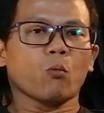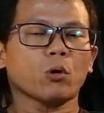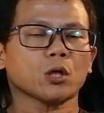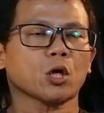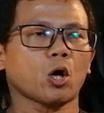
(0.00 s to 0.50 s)

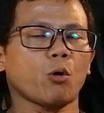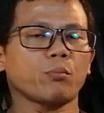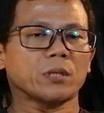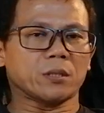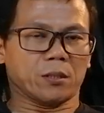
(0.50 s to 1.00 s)
what
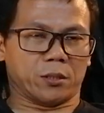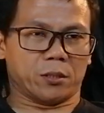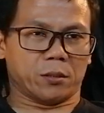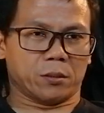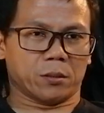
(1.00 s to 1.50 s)
competitors,